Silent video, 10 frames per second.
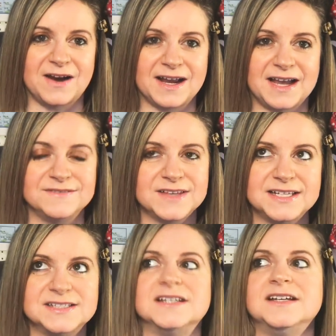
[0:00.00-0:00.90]
I kind of
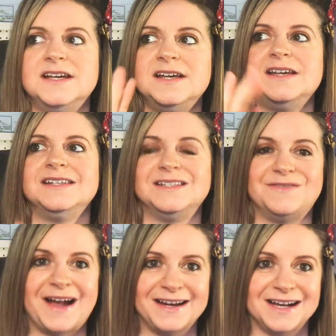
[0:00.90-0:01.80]
like to
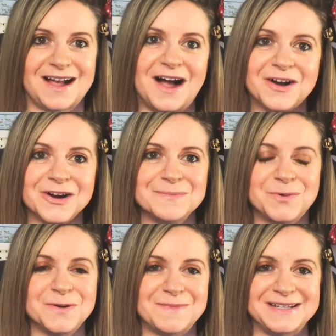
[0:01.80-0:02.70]
divide and conquer,
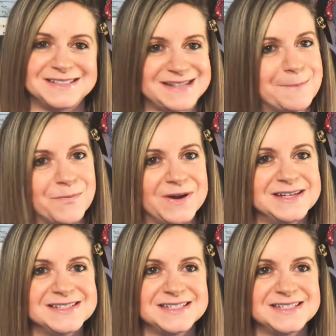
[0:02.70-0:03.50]
put my separate